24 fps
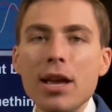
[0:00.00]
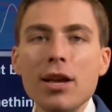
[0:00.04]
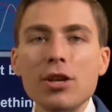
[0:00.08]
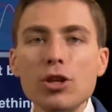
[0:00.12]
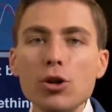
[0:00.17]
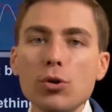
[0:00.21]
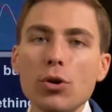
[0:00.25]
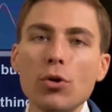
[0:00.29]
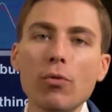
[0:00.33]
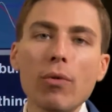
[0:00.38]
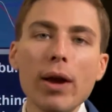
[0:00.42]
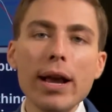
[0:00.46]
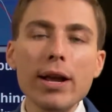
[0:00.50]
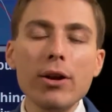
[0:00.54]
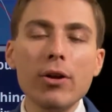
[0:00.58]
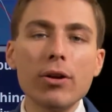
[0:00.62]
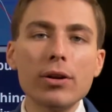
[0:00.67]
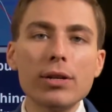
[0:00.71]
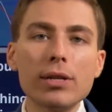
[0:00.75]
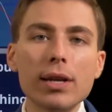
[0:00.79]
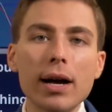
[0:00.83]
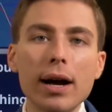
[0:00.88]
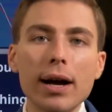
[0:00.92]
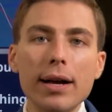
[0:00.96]
So what a
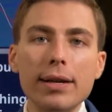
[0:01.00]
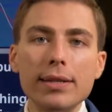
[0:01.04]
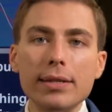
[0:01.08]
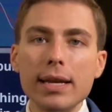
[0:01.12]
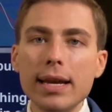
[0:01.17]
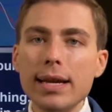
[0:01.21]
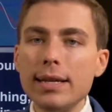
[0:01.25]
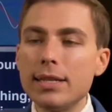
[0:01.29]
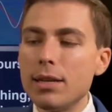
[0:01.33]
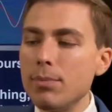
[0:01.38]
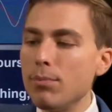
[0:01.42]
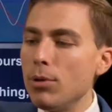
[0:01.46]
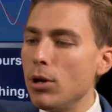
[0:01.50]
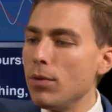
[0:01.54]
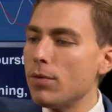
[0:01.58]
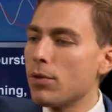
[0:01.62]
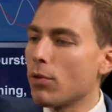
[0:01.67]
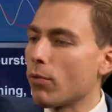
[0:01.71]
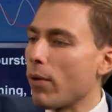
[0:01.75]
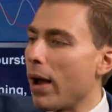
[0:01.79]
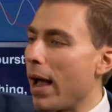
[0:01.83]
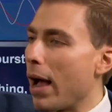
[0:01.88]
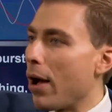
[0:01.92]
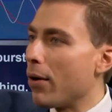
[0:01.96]
radar does is it
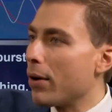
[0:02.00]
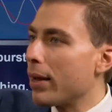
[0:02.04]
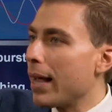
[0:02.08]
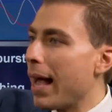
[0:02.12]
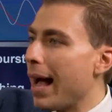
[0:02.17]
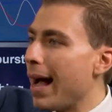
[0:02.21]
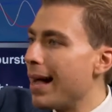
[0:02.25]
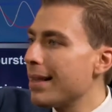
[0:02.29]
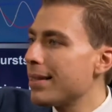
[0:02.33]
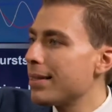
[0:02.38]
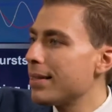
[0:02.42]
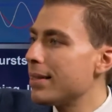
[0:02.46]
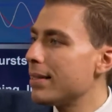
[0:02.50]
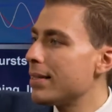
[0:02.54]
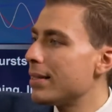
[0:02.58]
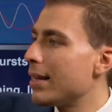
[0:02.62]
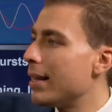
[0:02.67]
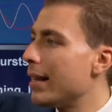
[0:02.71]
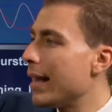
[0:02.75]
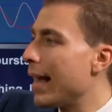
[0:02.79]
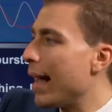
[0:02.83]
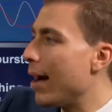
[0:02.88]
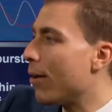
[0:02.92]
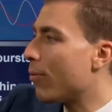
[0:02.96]
moves around, constantly
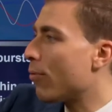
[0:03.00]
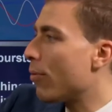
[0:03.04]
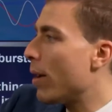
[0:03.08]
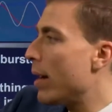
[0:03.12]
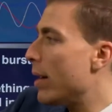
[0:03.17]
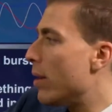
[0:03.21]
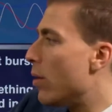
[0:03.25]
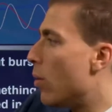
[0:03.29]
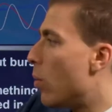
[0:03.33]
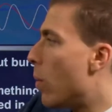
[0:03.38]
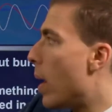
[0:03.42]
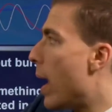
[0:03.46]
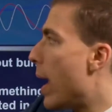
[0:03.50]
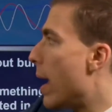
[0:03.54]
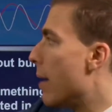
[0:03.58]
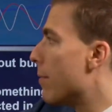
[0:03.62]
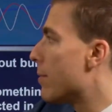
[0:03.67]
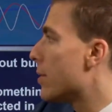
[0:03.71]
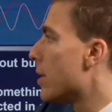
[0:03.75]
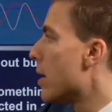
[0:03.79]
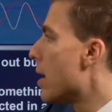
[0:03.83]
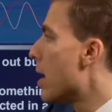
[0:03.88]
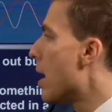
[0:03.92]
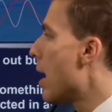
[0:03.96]
sending out radio
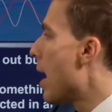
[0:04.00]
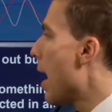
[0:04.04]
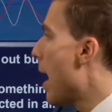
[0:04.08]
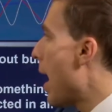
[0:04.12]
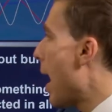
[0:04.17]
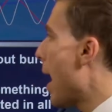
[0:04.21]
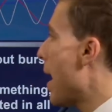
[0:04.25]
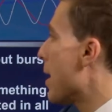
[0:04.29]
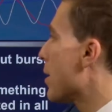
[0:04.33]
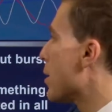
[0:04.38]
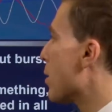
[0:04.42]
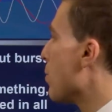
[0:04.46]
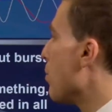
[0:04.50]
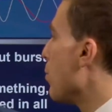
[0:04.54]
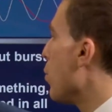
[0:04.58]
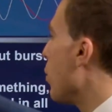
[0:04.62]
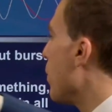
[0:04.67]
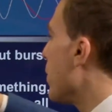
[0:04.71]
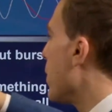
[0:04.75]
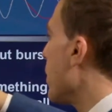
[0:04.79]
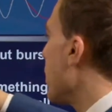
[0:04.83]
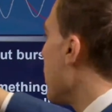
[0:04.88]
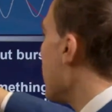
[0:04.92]
waves as it moves